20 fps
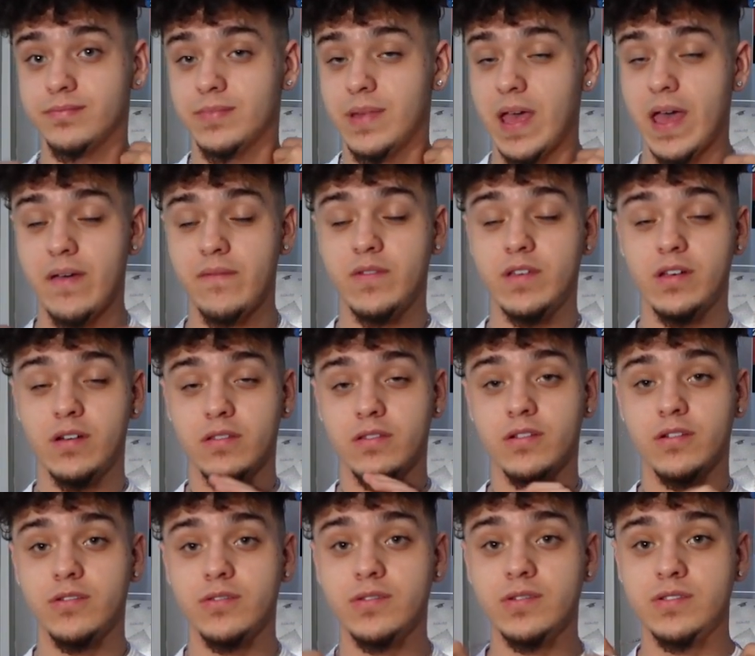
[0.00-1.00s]
heavy on
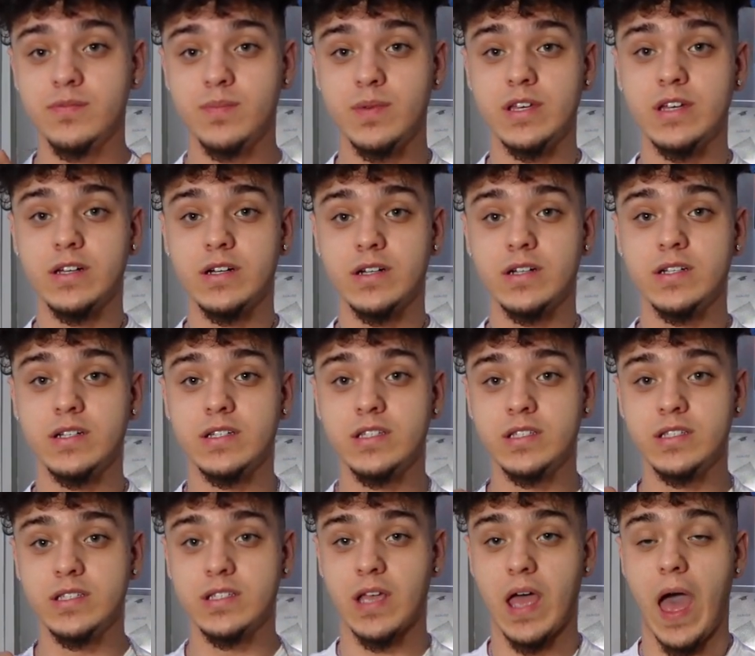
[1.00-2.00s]
those
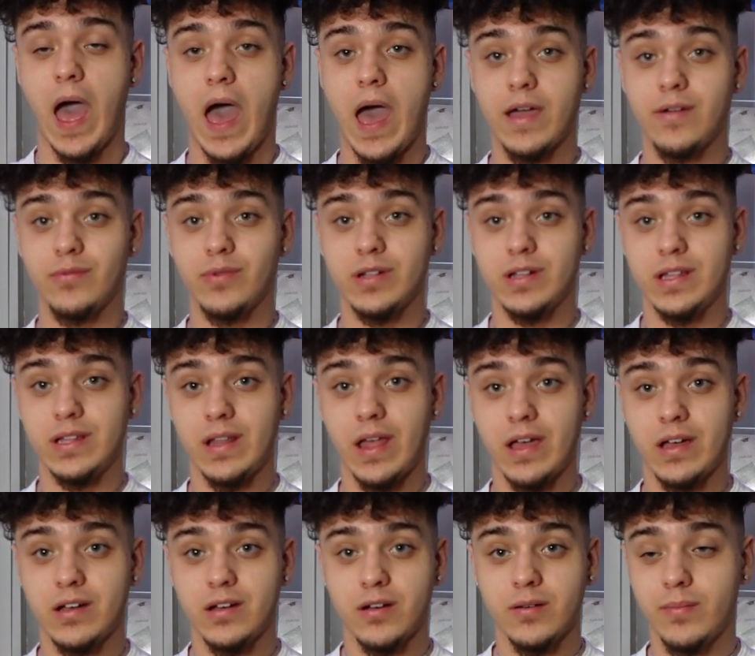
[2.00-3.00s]
because I really
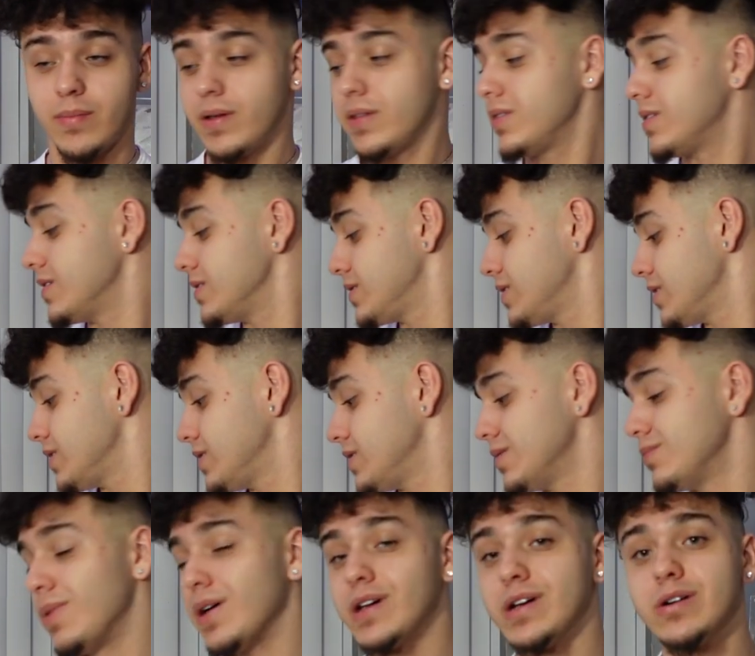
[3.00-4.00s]
like them. This
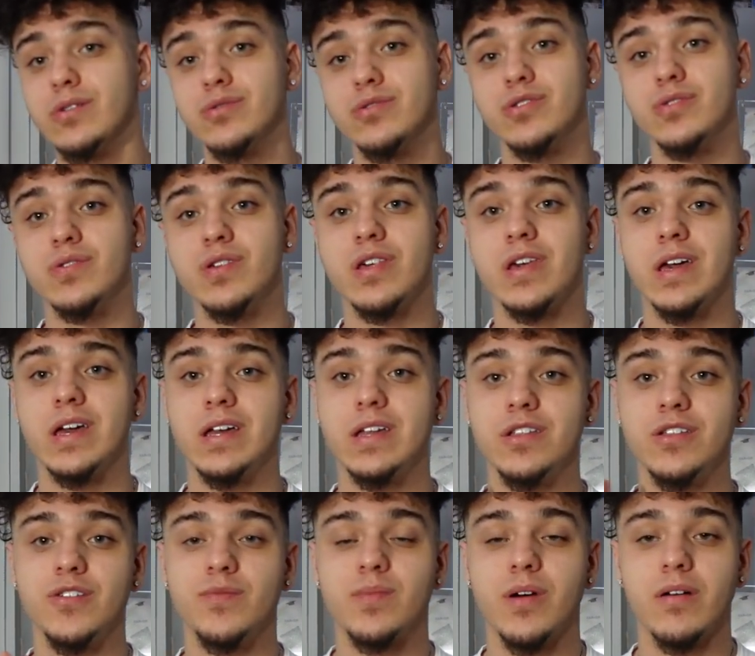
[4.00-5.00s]
is my go-to
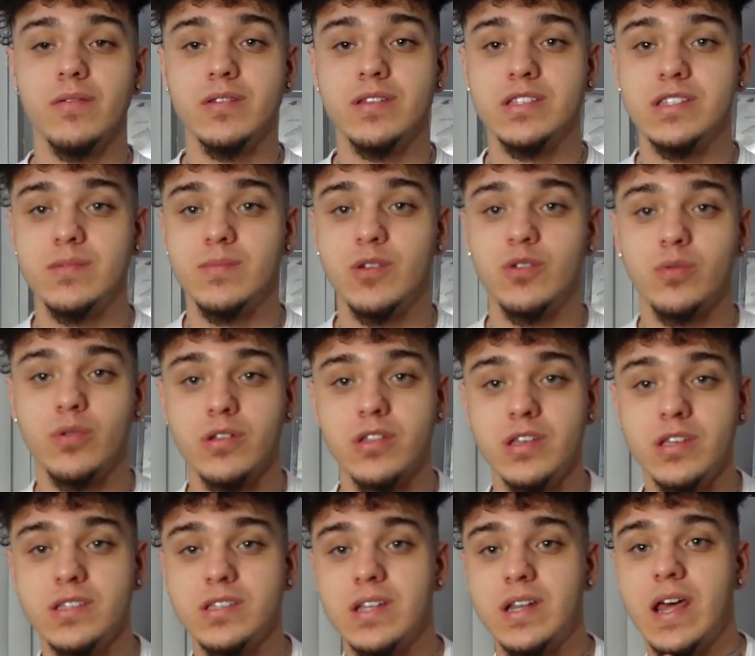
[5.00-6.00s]
chain. You probably see me wear
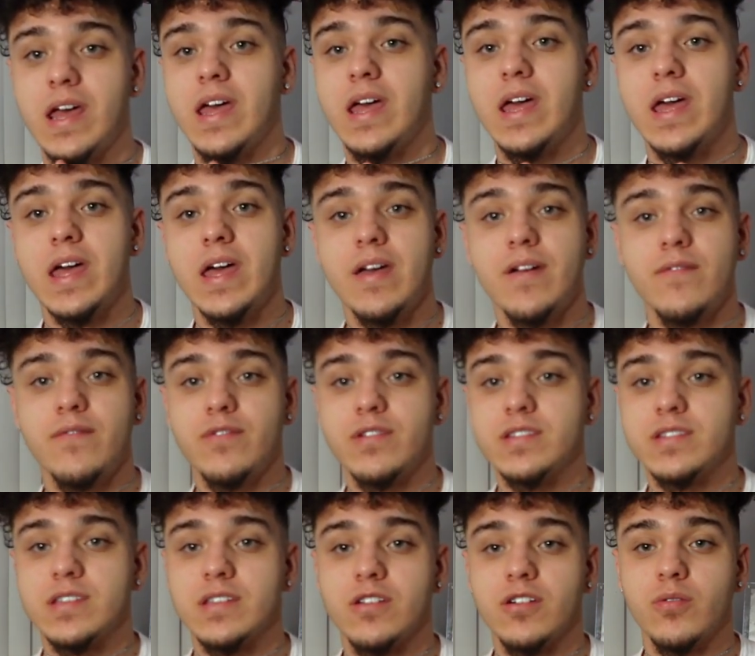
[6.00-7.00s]
these in every
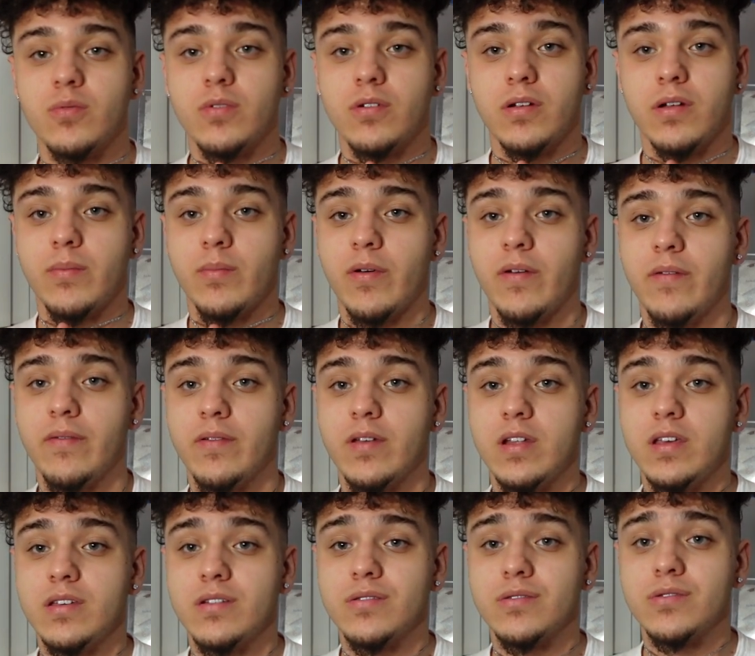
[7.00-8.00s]
single one of my
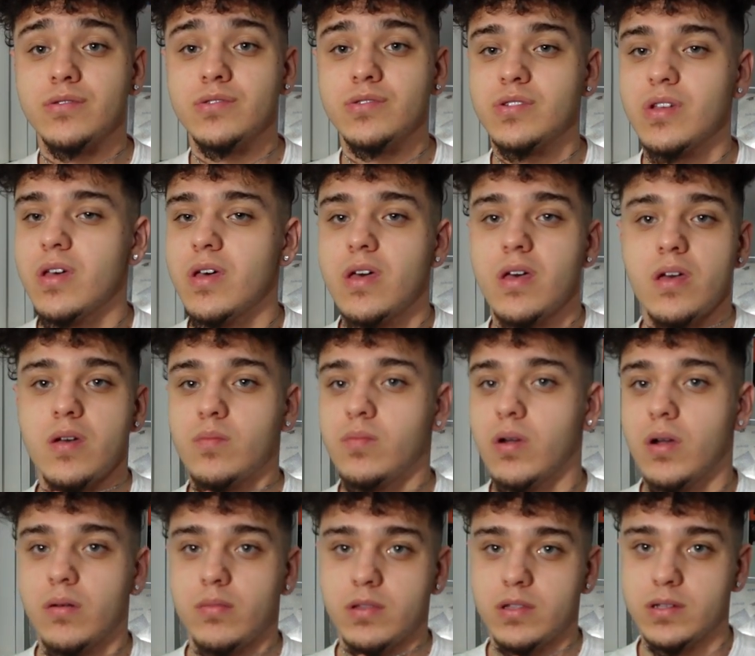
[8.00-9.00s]
videos.
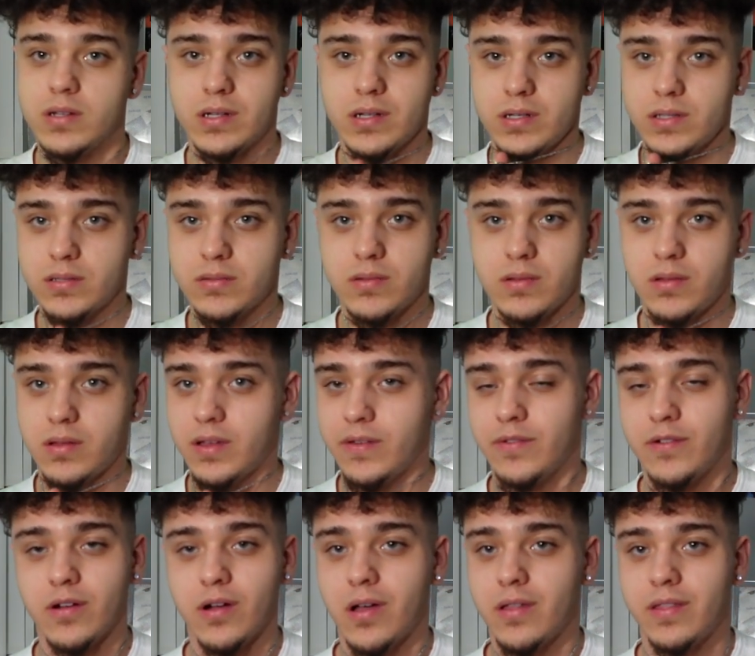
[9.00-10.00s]
Probably not. I
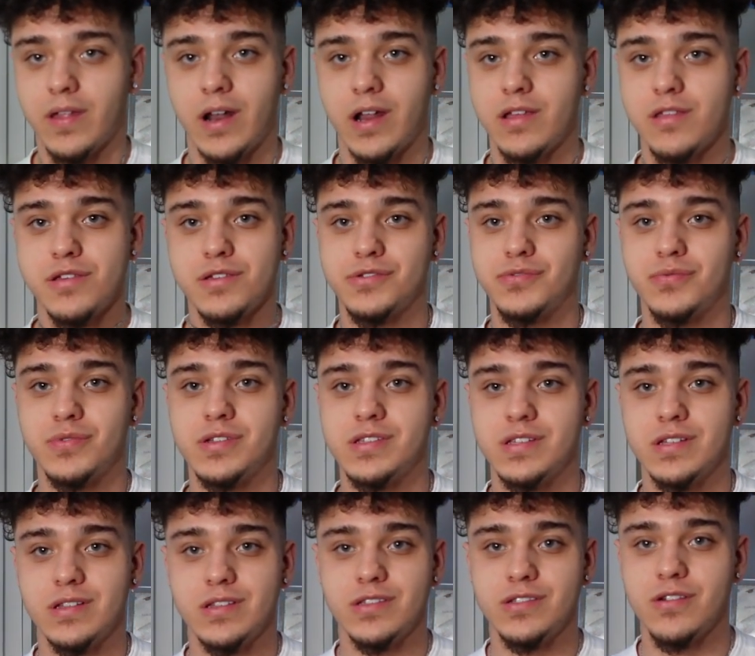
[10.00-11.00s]
forgot that I just
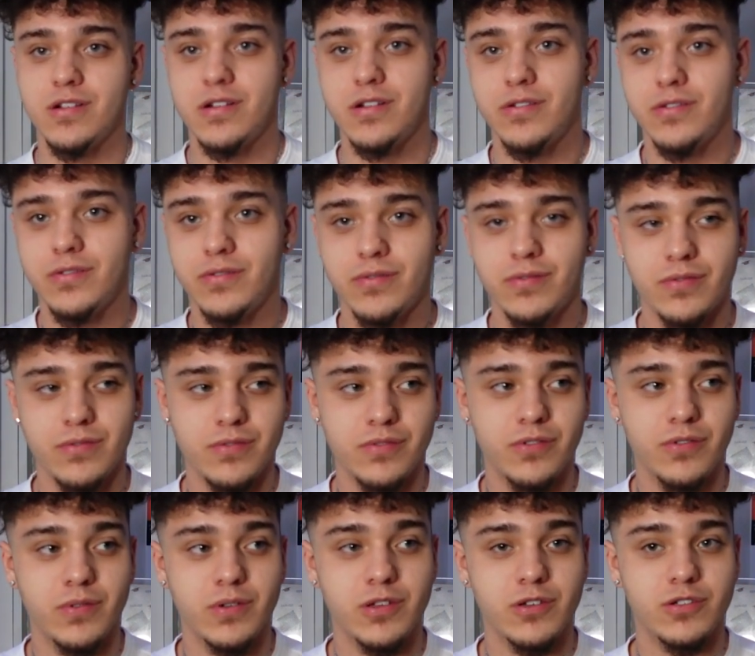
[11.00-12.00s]
recently started
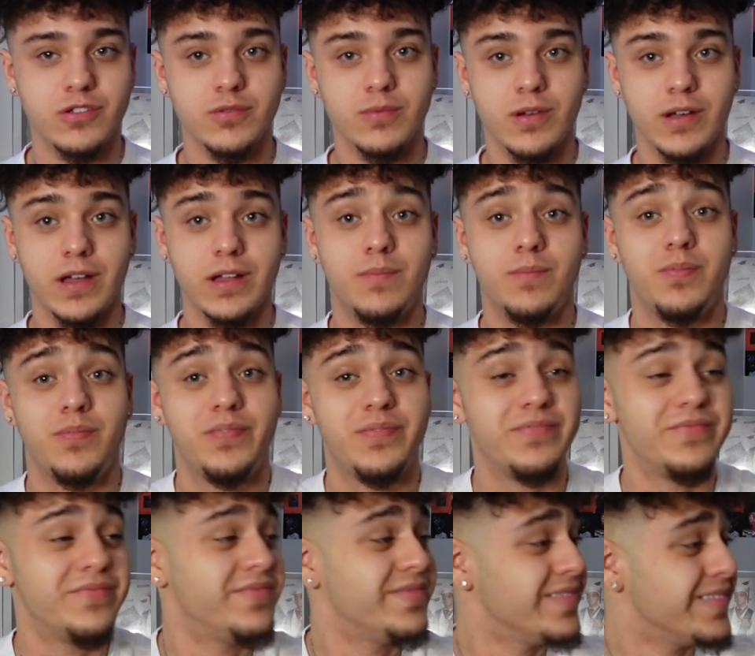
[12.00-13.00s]
doing YouTube
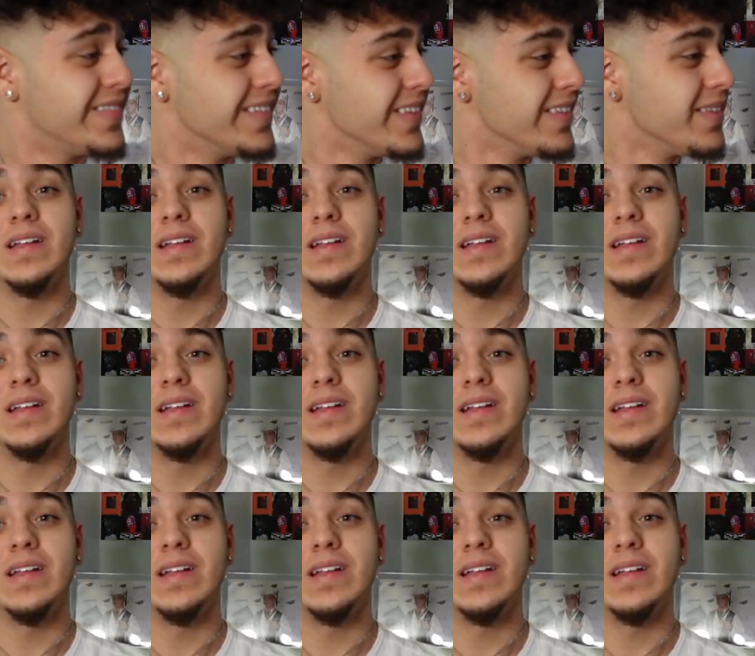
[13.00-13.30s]
again.